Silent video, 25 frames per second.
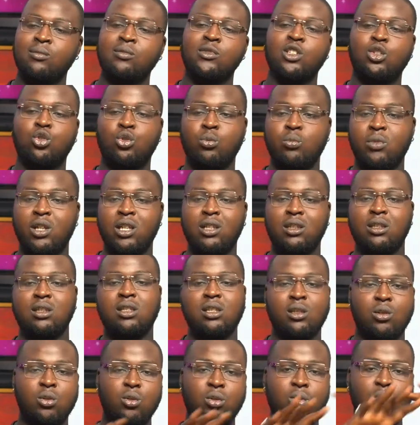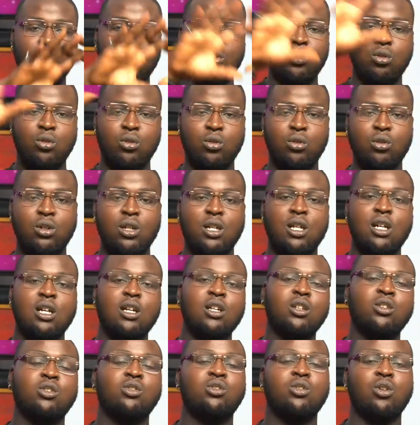to make the whole
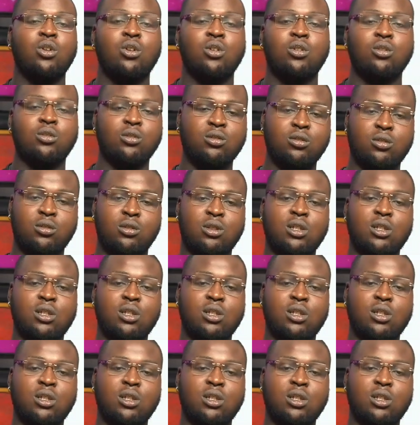song